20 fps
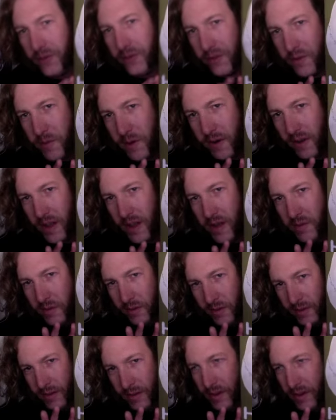and the bands they
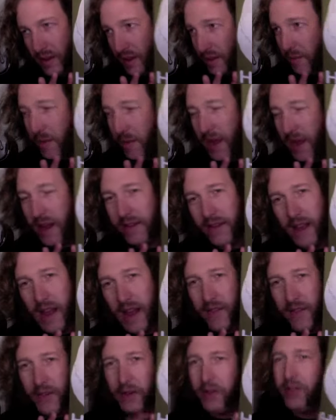have doing these
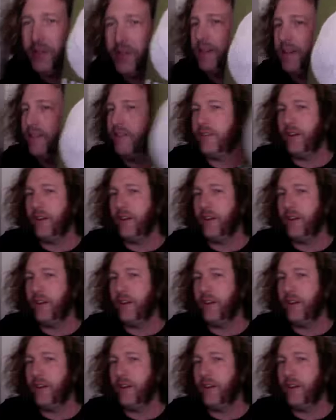songs, you